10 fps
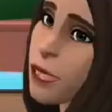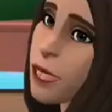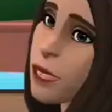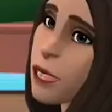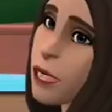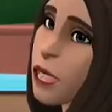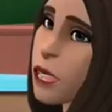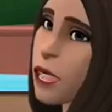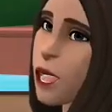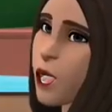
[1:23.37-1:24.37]
Well, then
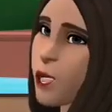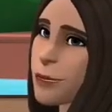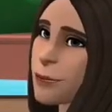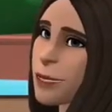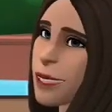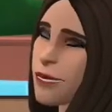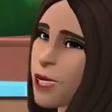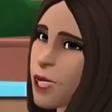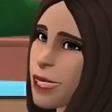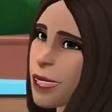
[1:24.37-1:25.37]
get in the car.
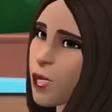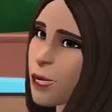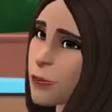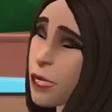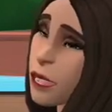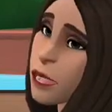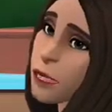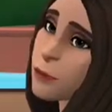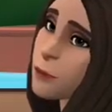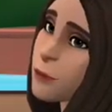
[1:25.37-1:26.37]
I have to tell you
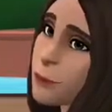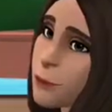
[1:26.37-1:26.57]
something.